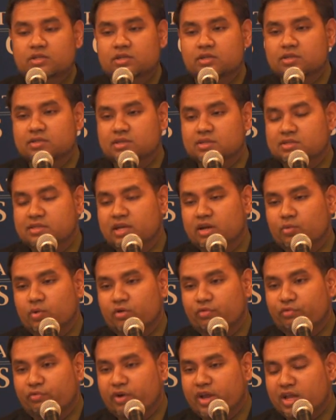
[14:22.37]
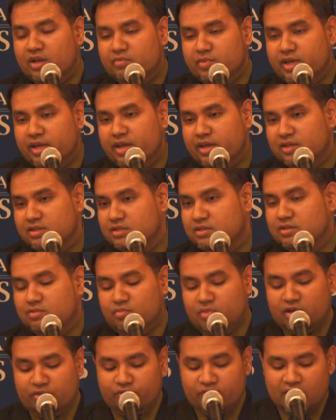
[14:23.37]
the charges that were framed
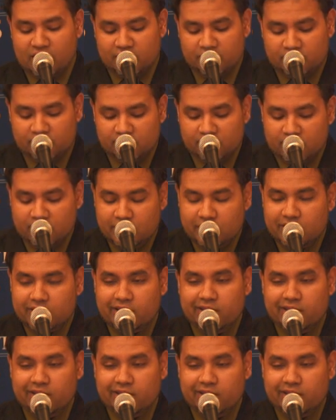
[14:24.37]
against my father.